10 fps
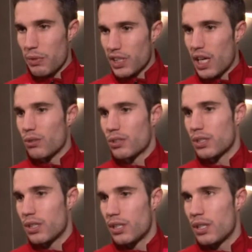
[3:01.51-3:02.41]
miss out
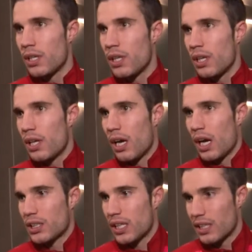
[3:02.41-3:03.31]

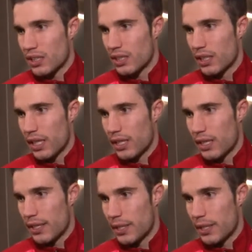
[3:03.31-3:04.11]
our chances. And